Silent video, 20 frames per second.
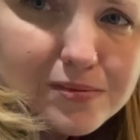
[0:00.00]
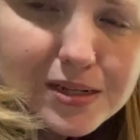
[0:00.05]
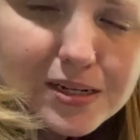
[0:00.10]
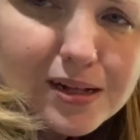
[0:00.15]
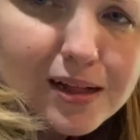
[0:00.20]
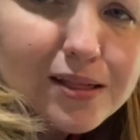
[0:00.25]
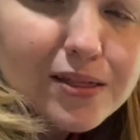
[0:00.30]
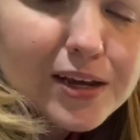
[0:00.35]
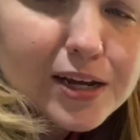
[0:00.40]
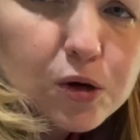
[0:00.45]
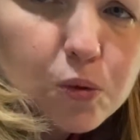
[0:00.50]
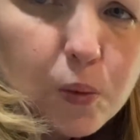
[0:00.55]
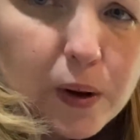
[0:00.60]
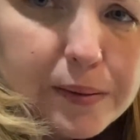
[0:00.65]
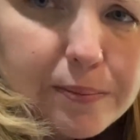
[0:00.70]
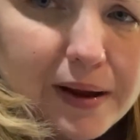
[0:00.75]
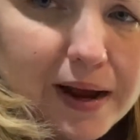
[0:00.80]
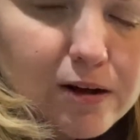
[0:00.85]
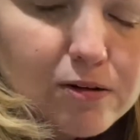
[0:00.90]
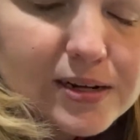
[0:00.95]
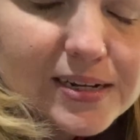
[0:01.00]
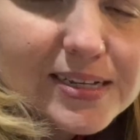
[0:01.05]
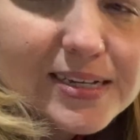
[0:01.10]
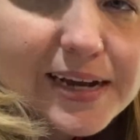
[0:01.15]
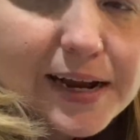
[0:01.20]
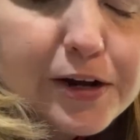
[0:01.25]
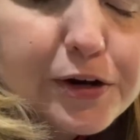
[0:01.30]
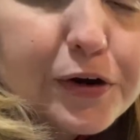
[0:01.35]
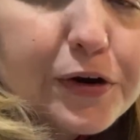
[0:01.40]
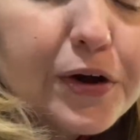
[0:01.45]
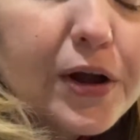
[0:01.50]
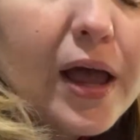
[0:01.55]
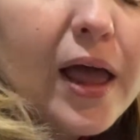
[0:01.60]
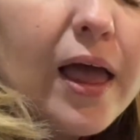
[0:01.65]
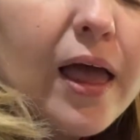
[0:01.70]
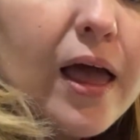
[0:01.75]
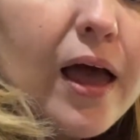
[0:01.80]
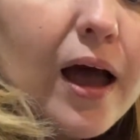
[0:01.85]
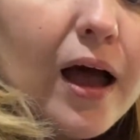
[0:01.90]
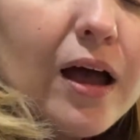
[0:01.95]
like a 1-pound container
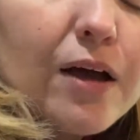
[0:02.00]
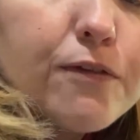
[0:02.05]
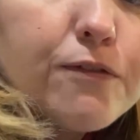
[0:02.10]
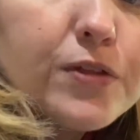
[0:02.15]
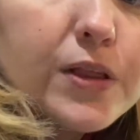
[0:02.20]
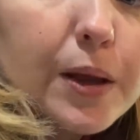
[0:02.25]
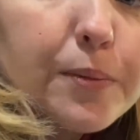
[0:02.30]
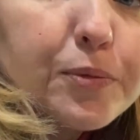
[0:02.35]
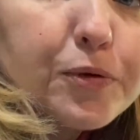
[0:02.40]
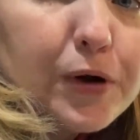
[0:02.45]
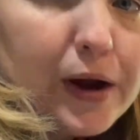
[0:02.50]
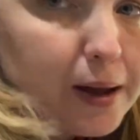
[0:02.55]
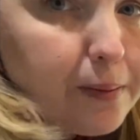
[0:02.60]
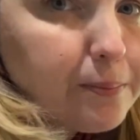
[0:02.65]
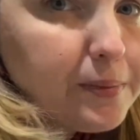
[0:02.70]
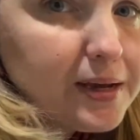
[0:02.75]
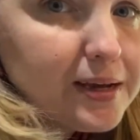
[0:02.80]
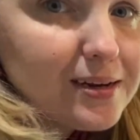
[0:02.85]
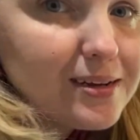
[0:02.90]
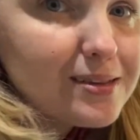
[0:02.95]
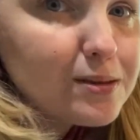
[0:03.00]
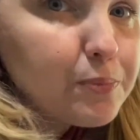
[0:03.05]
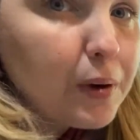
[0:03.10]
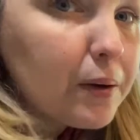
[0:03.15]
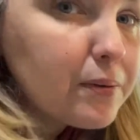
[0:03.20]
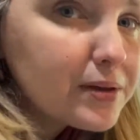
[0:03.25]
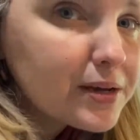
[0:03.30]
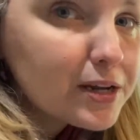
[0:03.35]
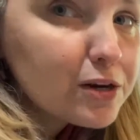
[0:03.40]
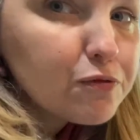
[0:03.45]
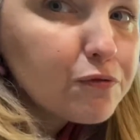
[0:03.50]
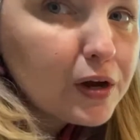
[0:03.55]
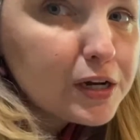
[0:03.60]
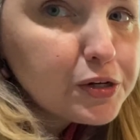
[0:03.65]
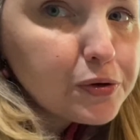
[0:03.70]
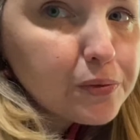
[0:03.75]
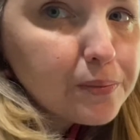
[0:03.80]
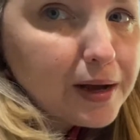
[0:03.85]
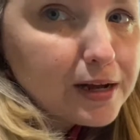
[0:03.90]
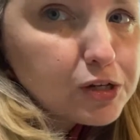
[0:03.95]
of lump crab meat, it's probably going to run
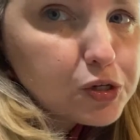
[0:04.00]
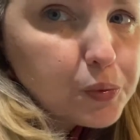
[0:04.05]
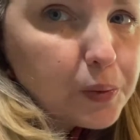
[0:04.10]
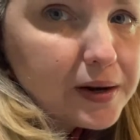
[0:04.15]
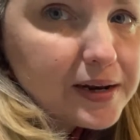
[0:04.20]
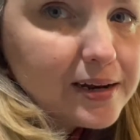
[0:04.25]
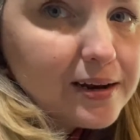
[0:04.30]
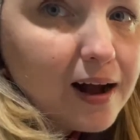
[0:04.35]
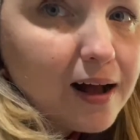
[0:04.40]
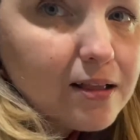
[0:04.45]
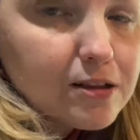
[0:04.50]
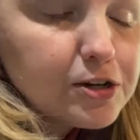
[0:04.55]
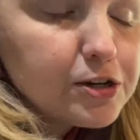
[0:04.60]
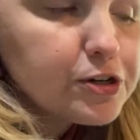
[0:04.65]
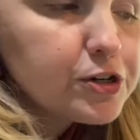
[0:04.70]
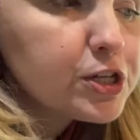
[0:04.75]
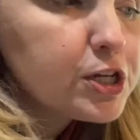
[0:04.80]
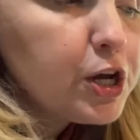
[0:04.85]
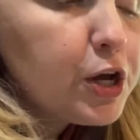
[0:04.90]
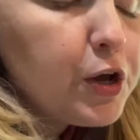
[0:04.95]
you about $20,